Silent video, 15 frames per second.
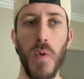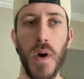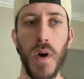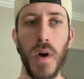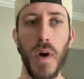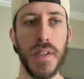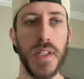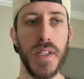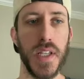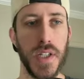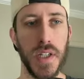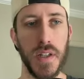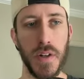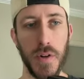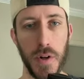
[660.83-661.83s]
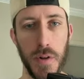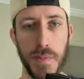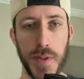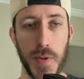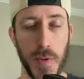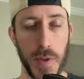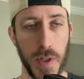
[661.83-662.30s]
What position
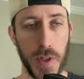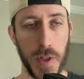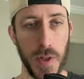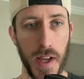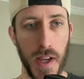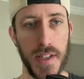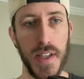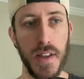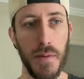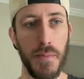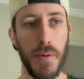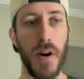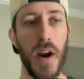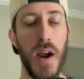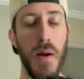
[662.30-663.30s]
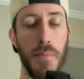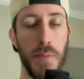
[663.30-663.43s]
groups would you like to see the